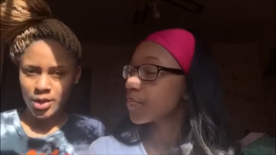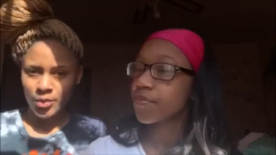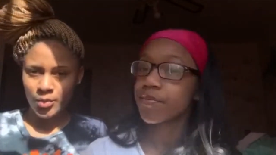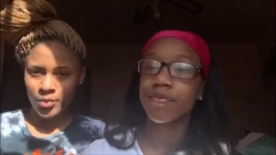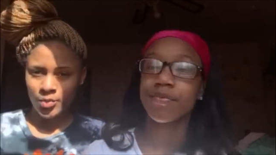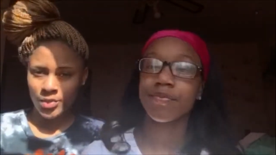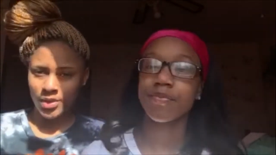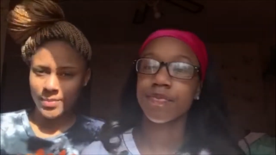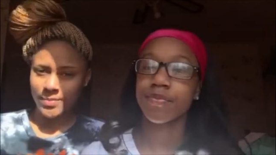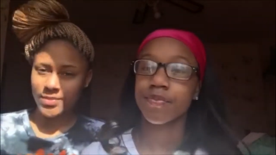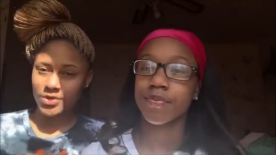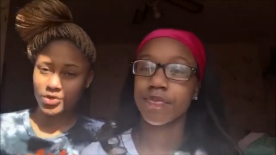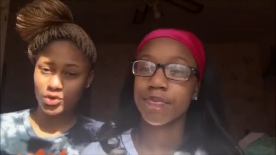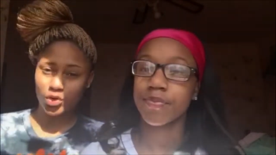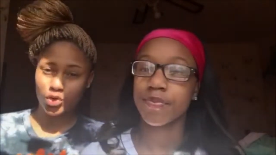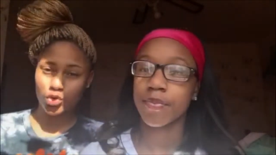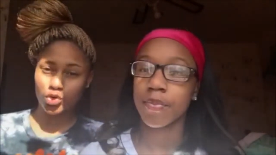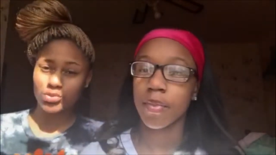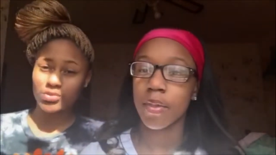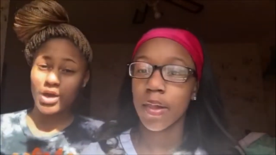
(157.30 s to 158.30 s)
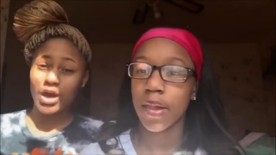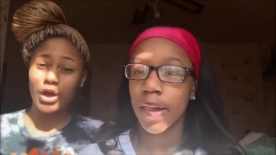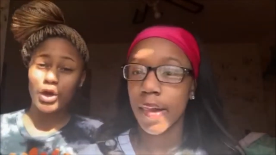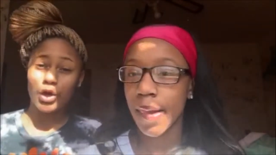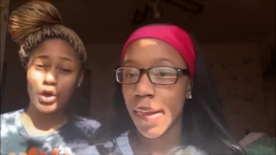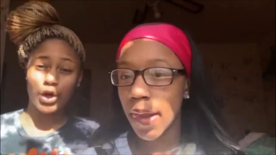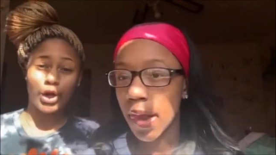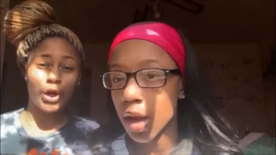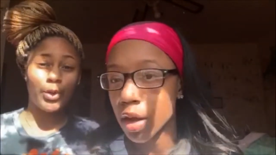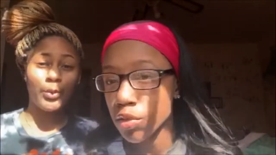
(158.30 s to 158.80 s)
Speaker 1: In middle school, you was my girl.
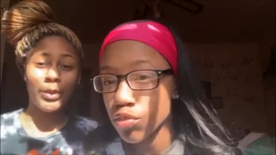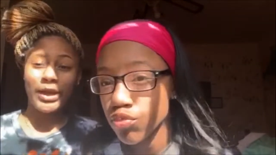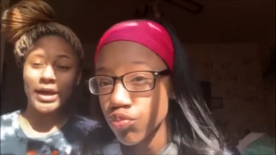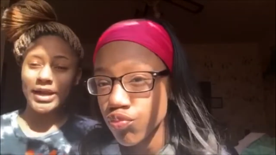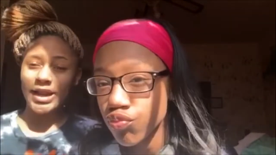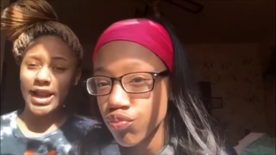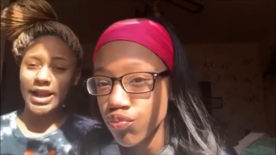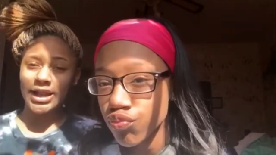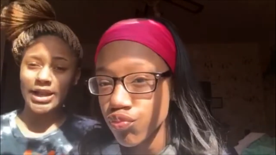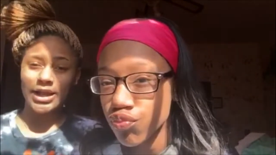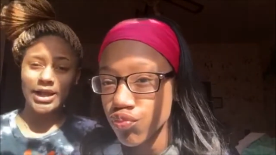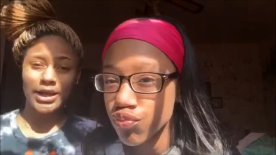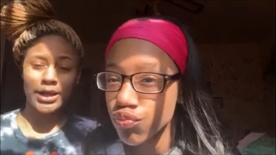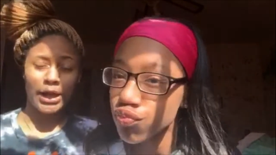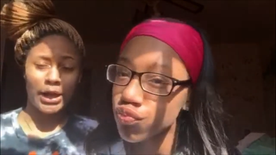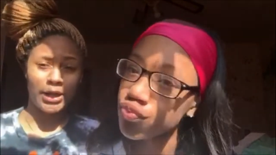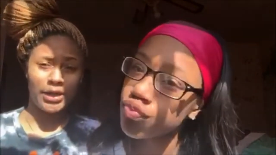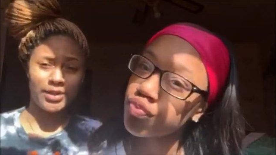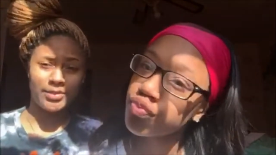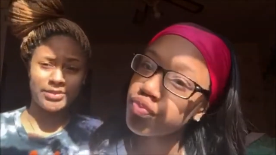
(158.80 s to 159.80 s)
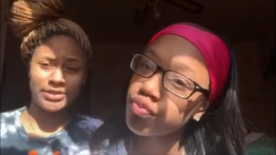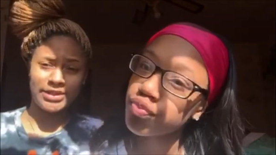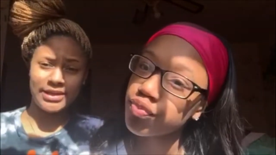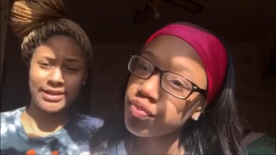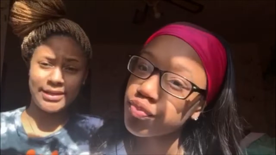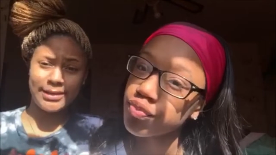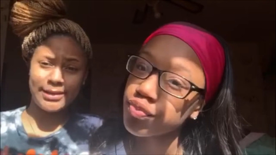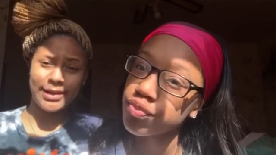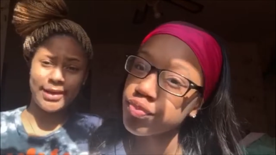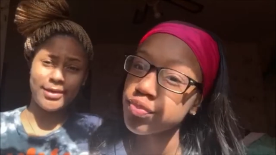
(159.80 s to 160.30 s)
We had our lot ups and
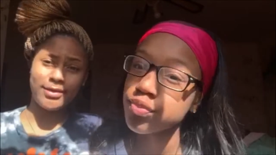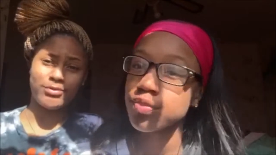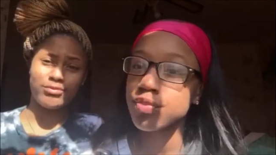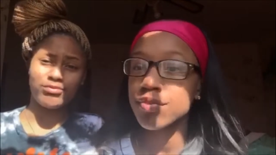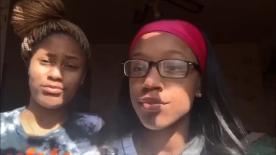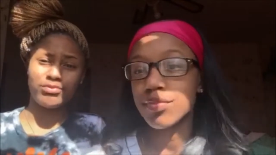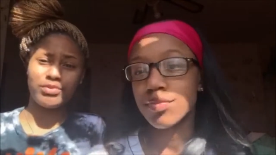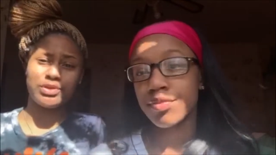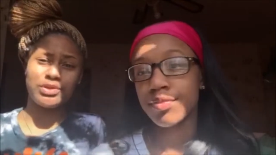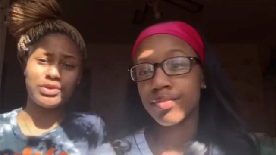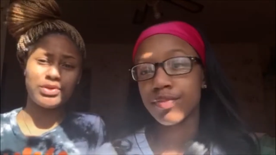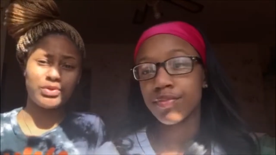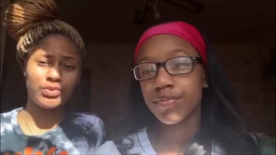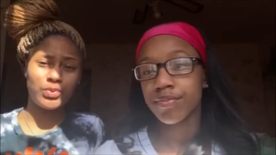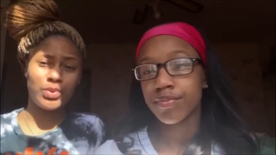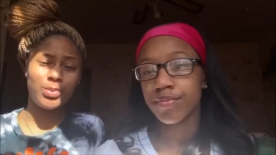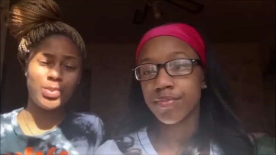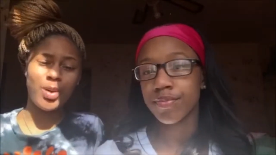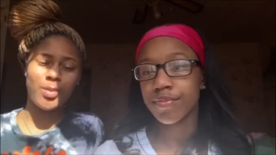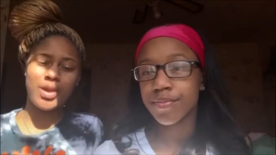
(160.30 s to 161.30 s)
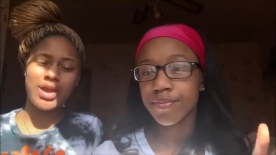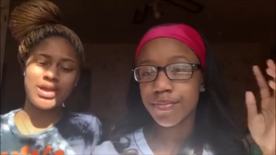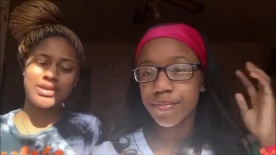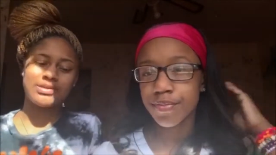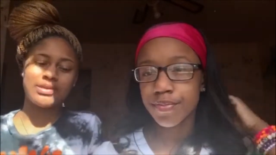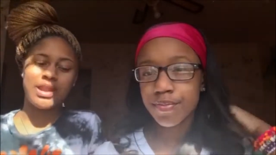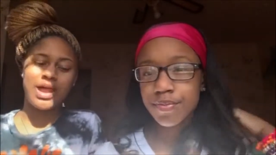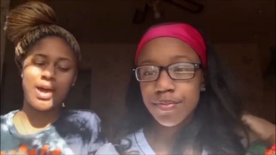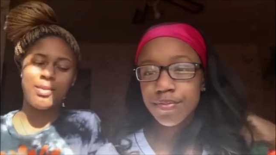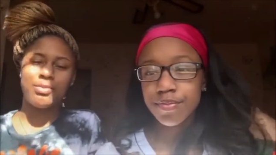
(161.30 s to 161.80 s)
downs. We both heads a
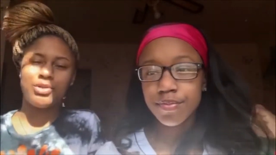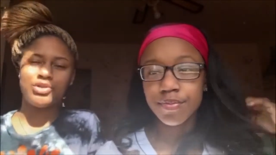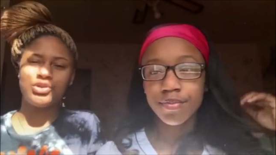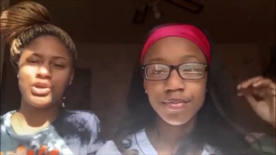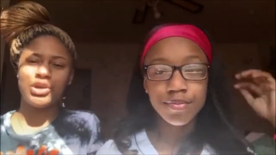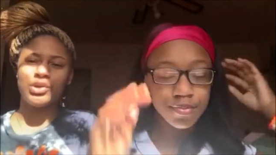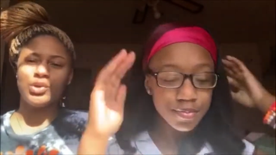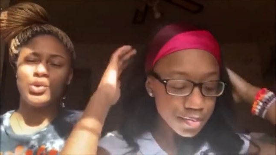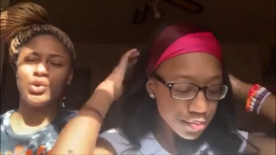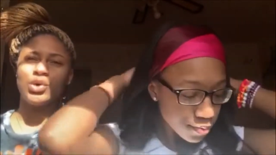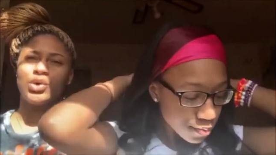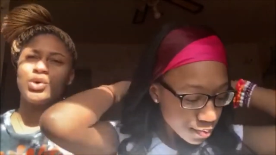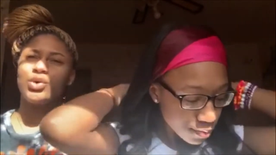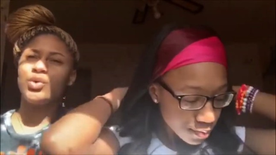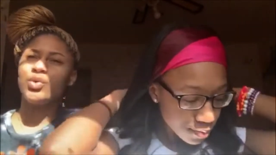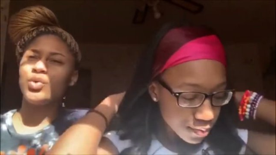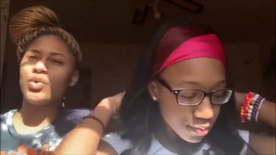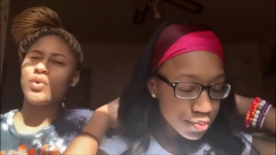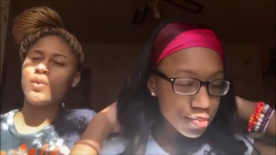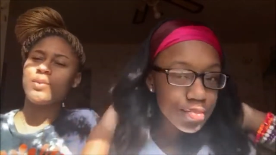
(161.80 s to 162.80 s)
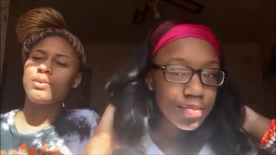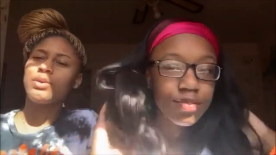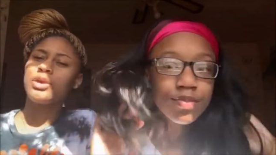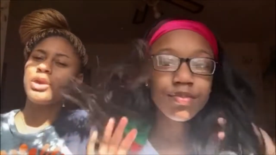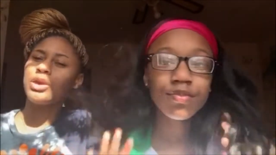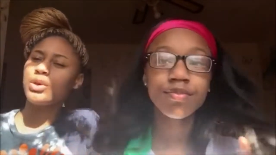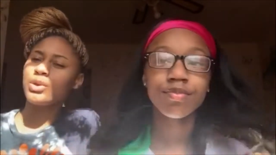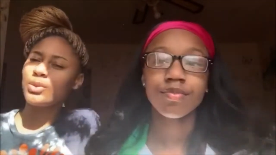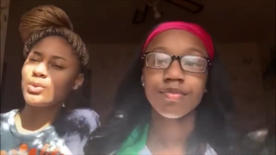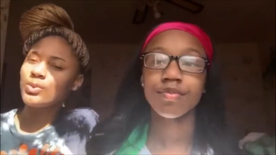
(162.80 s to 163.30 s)
lot, but yeah, you cool. You
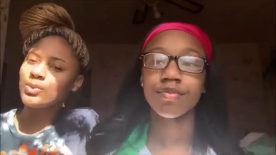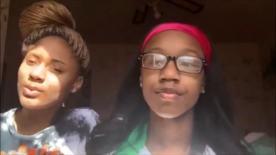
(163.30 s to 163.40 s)
cute.